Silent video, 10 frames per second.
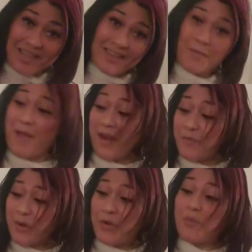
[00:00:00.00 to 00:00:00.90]
in the
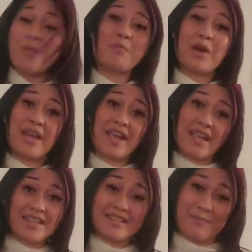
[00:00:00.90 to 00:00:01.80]
bedroom, but
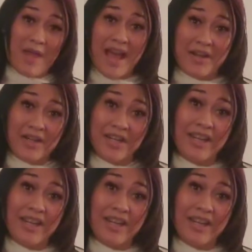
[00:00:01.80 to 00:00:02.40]
it doesn't matter.